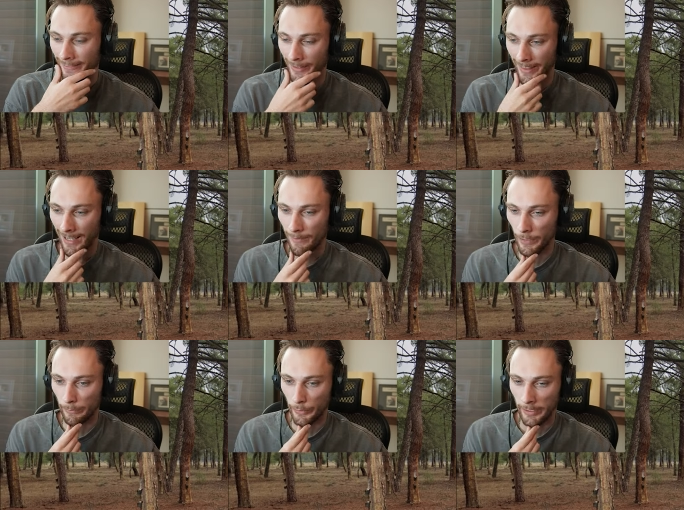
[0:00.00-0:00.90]
that, my
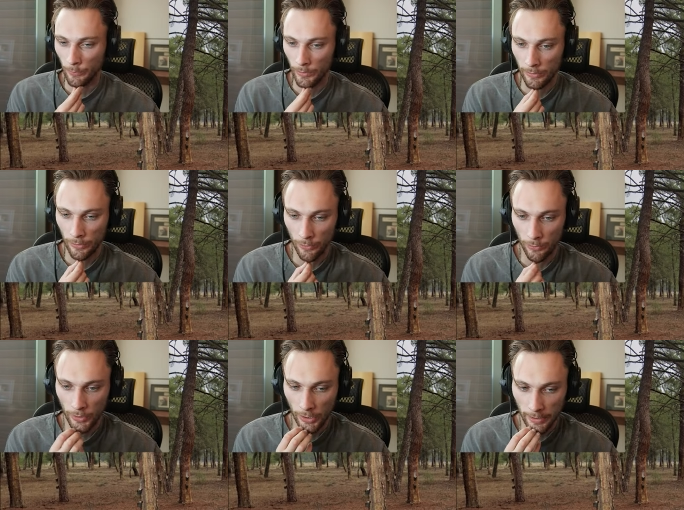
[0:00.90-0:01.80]
brain went to
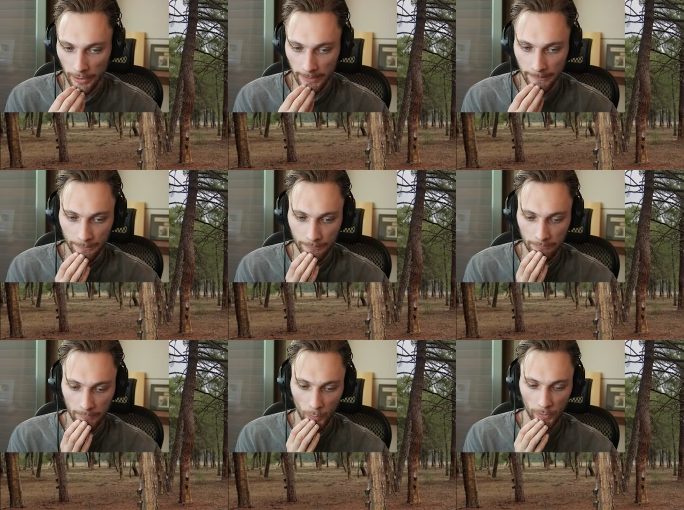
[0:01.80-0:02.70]
Turkey
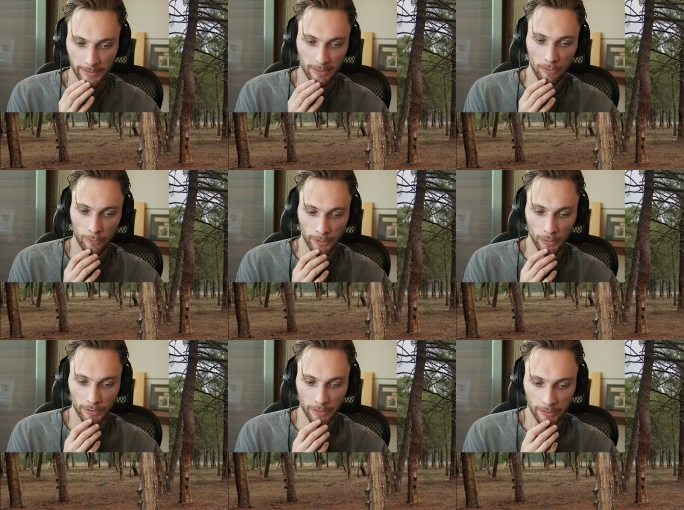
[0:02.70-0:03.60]
when I saw the
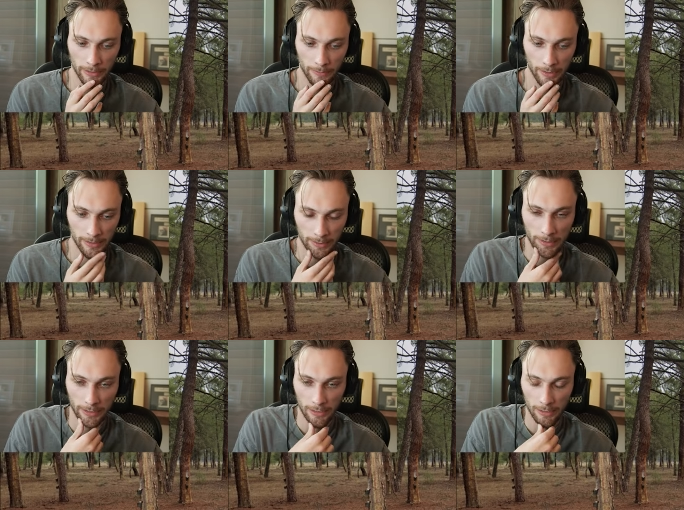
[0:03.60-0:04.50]
road here because it looked
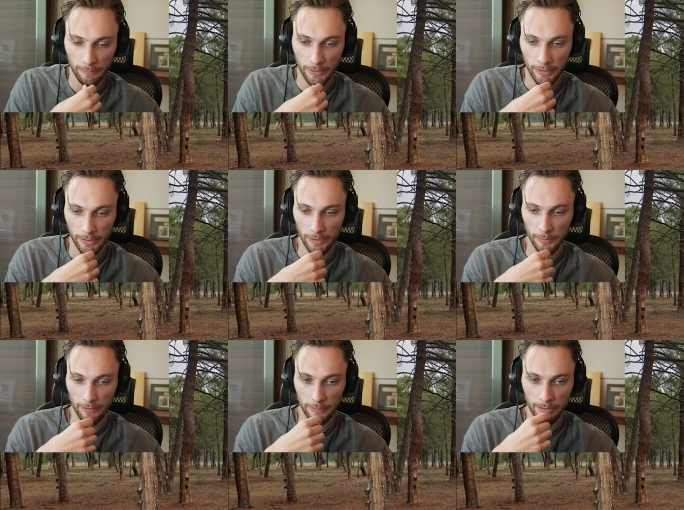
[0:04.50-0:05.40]
like it could have been Turkish
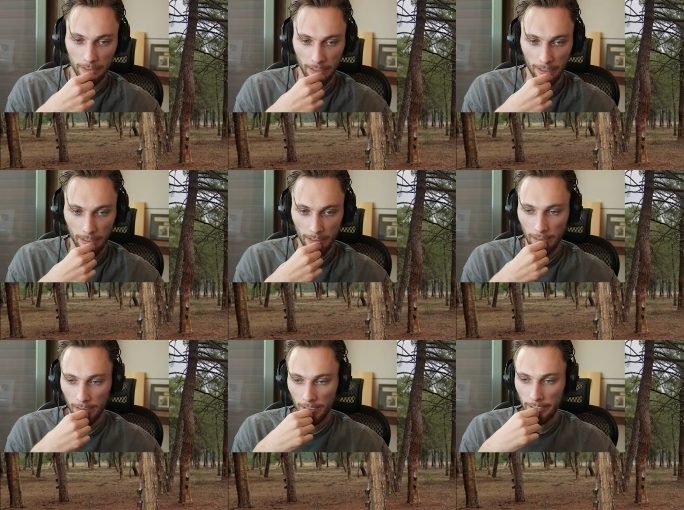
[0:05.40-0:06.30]
pavement.
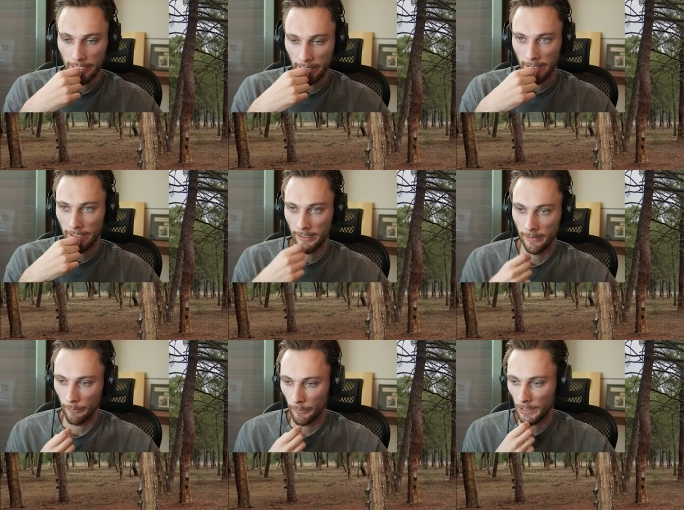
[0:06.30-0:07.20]
And then
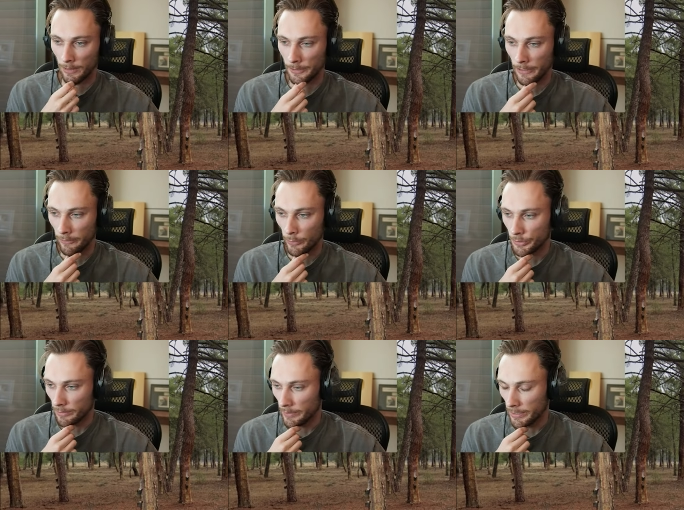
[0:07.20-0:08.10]
my third evolution
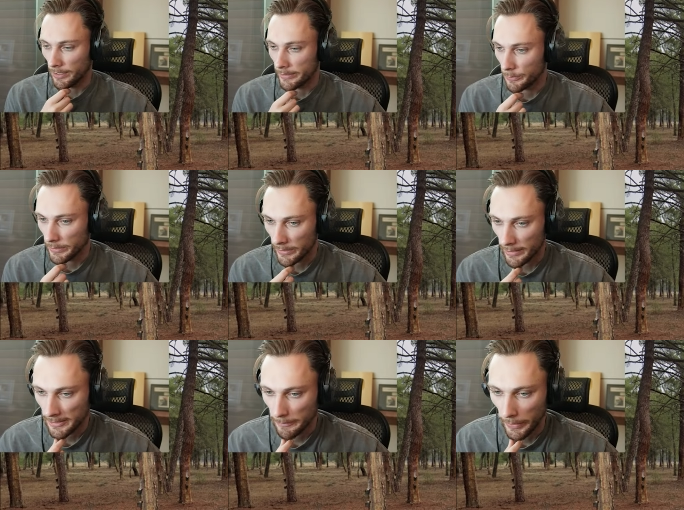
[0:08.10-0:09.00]
of my guess was like
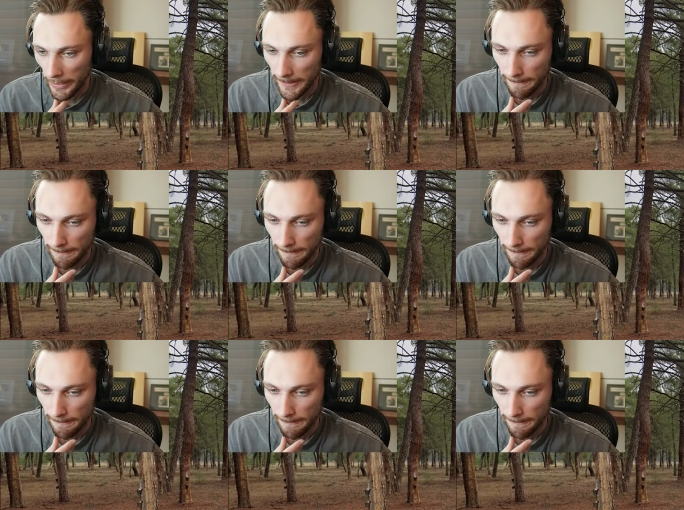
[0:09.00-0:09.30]
Spain.